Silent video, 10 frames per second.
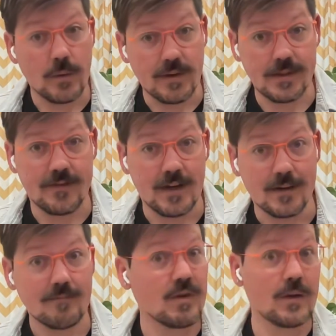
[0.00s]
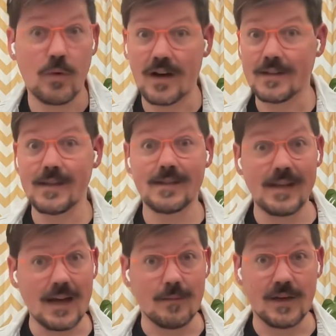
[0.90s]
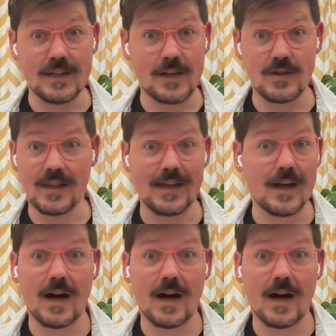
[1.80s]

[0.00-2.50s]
Lowell sphere could work as a sun, potentially,